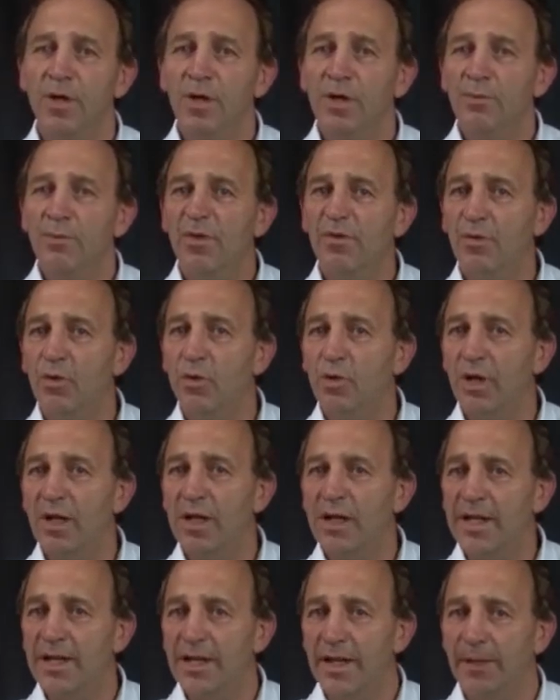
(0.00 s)
Before
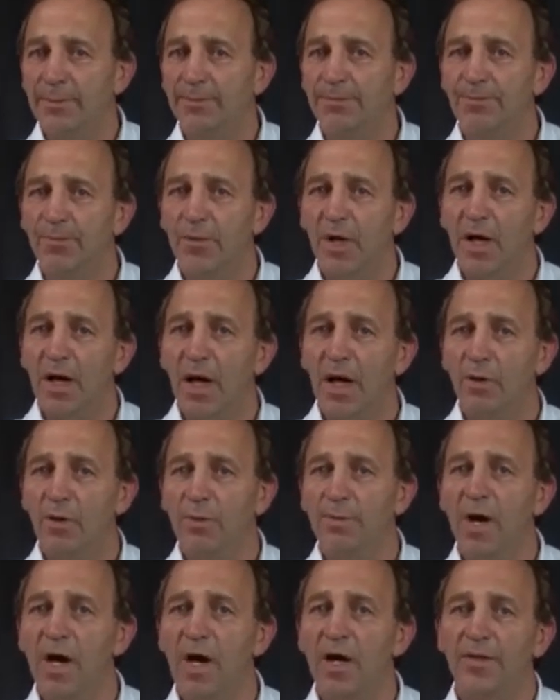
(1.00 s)
cleaning, I
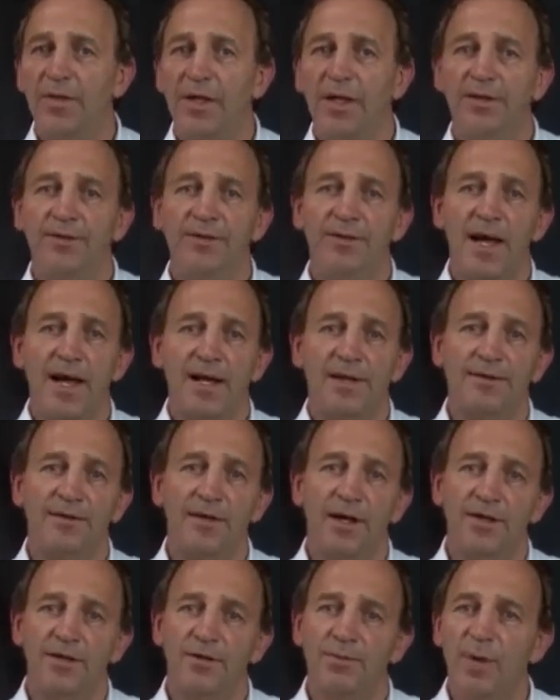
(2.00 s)
will mark the exact
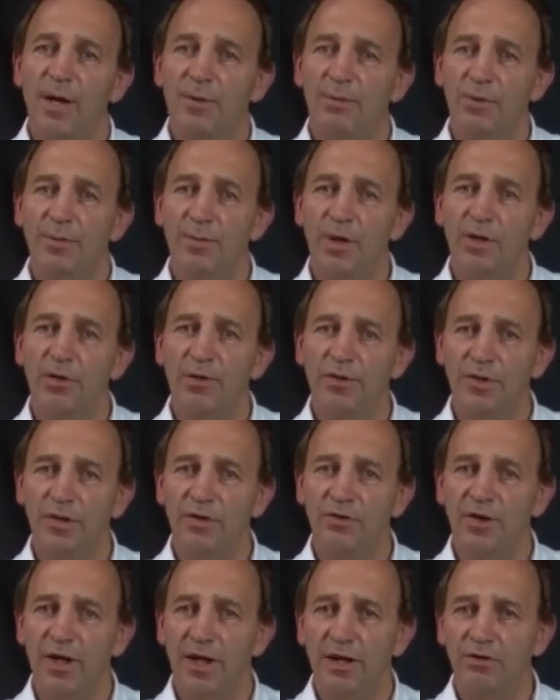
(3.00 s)
site of my proposed
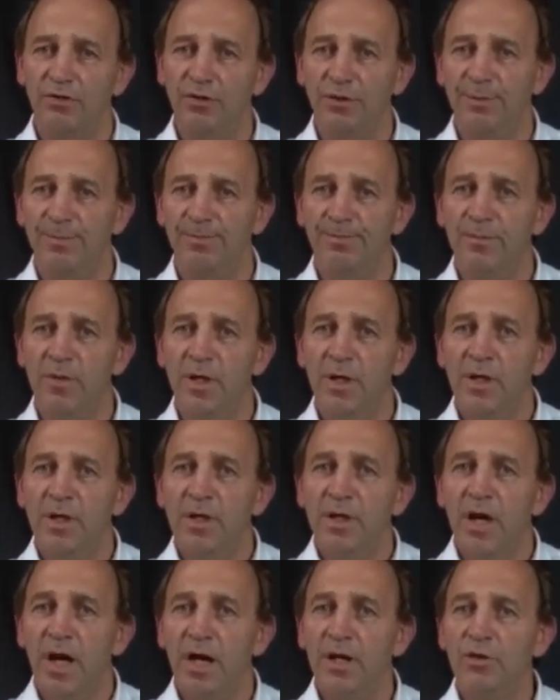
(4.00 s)
injection.
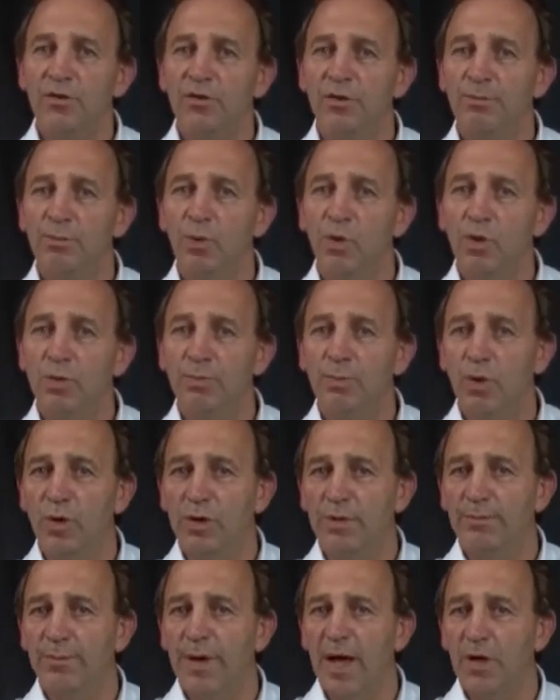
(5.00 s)
I use a
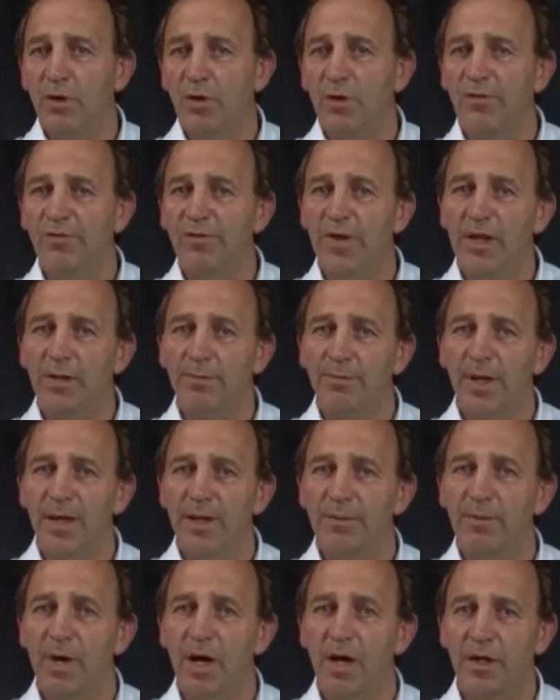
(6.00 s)
ballpoint pen or a felt
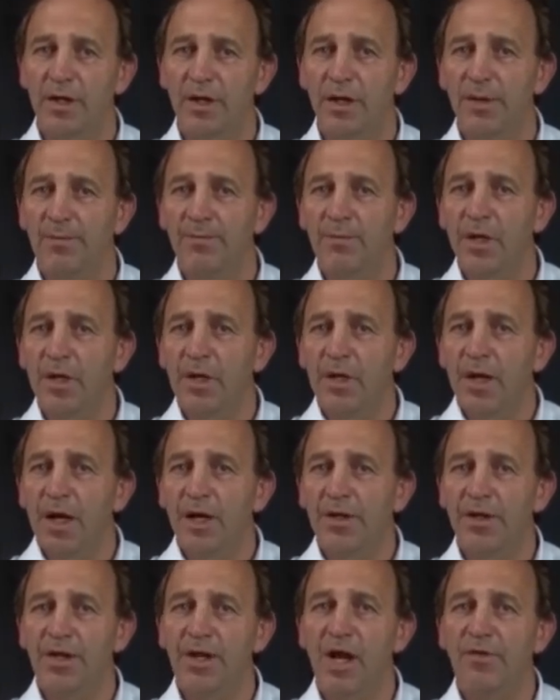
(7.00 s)
pen marker,
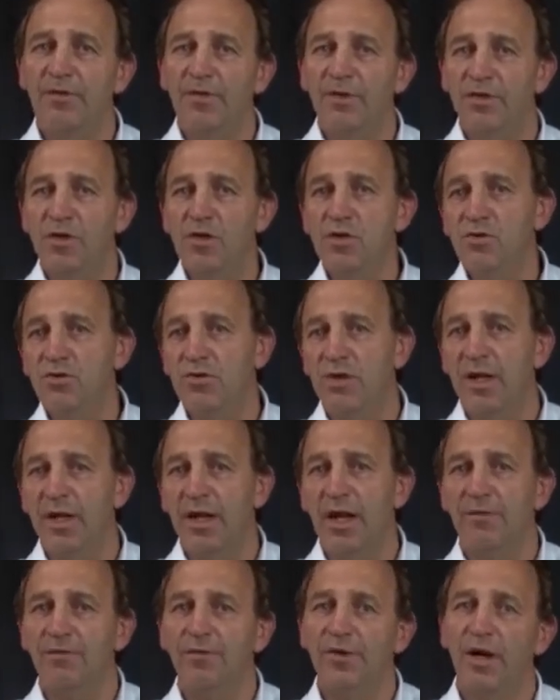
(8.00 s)
and enough is usually
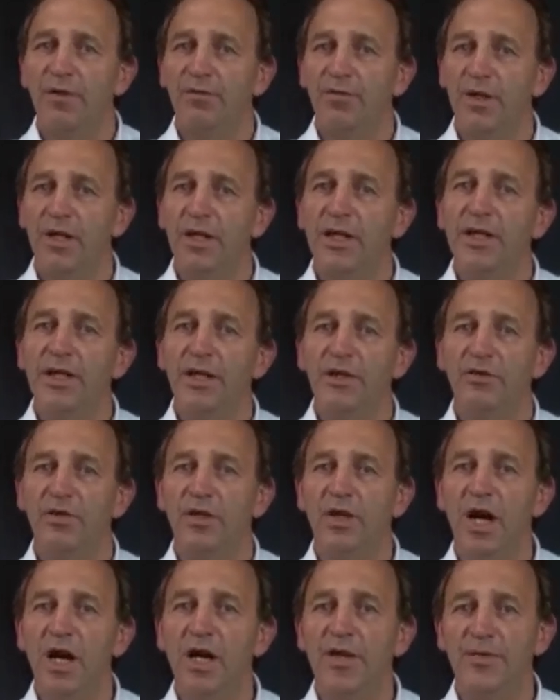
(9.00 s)
left after cleaning
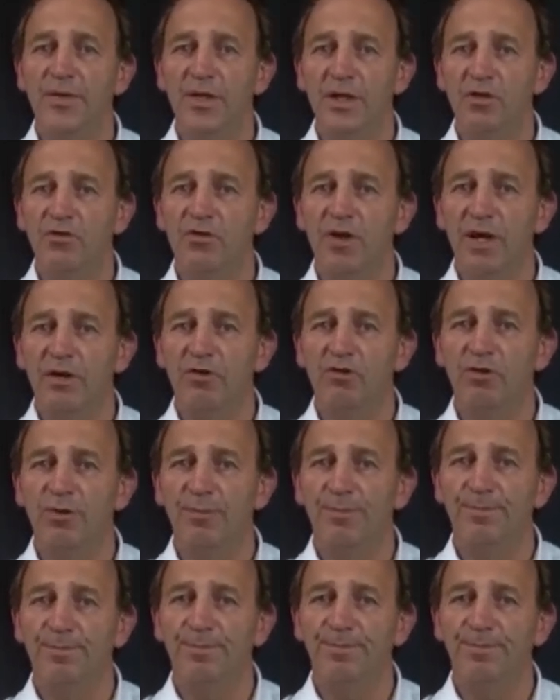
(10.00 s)
to guide the injection.